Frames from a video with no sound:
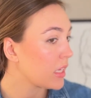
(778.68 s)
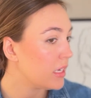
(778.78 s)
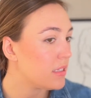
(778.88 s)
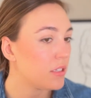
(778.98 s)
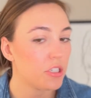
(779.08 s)

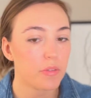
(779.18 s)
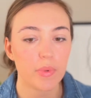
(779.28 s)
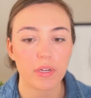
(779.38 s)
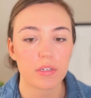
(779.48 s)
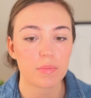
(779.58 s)
Is it just
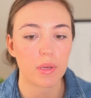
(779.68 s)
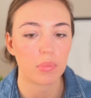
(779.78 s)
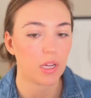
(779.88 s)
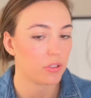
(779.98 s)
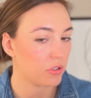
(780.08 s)
me, or is my
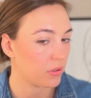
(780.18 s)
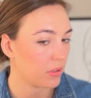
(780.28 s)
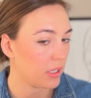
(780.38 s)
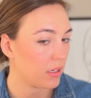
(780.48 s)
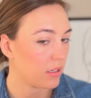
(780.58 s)
blush
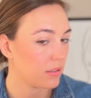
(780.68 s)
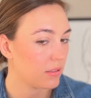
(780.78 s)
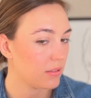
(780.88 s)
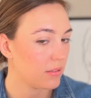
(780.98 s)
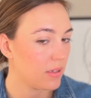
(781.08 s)
totally gone?
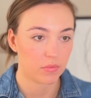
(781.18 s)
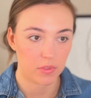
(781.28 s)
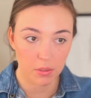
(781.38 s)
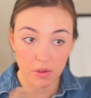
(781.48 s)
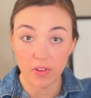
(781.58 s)

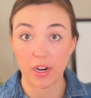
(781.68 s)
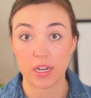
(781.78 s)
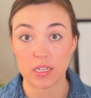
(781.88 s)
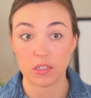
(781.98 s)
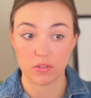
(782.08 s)
To be fair, I
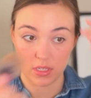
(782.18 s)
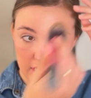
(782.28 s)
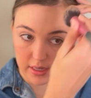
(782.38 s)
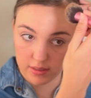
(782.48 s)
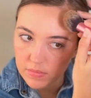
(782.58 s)
didn't use a
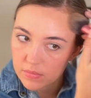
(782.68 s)
ton.